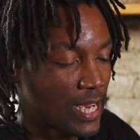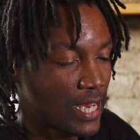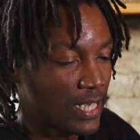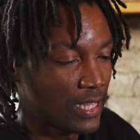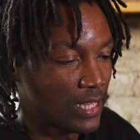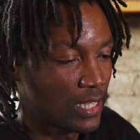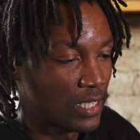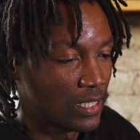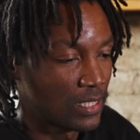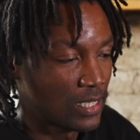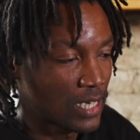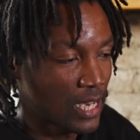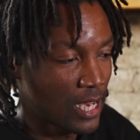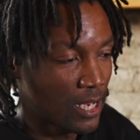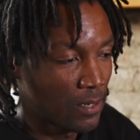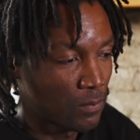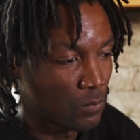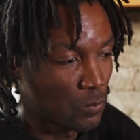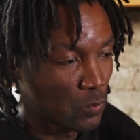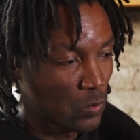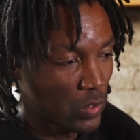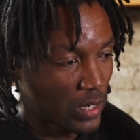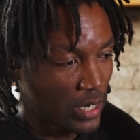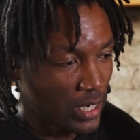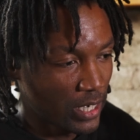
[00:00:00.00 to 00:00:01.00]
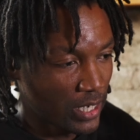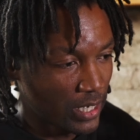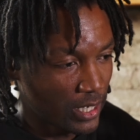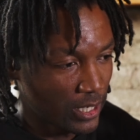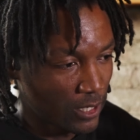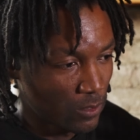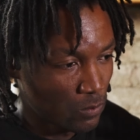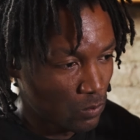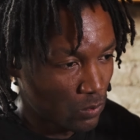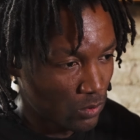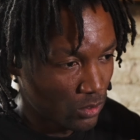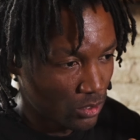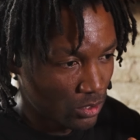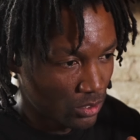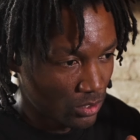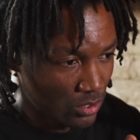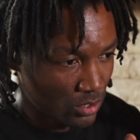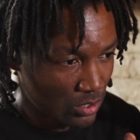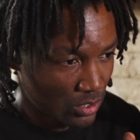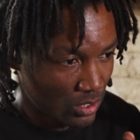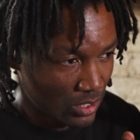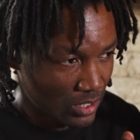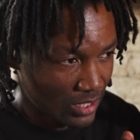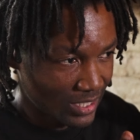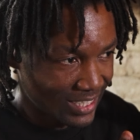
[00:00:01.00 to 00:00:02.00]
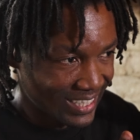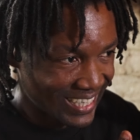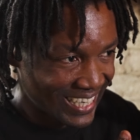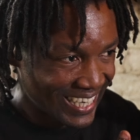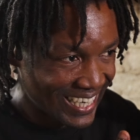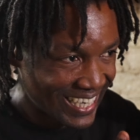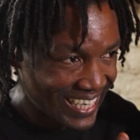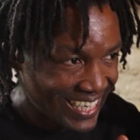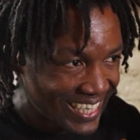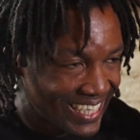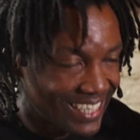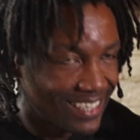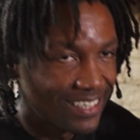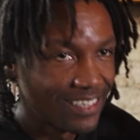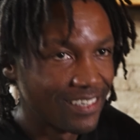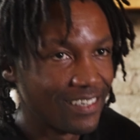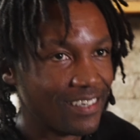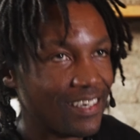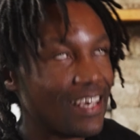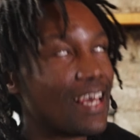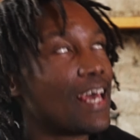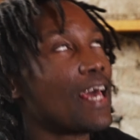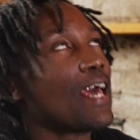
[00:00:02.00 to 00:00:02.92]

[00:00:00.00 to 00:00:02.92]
at the time where it was needed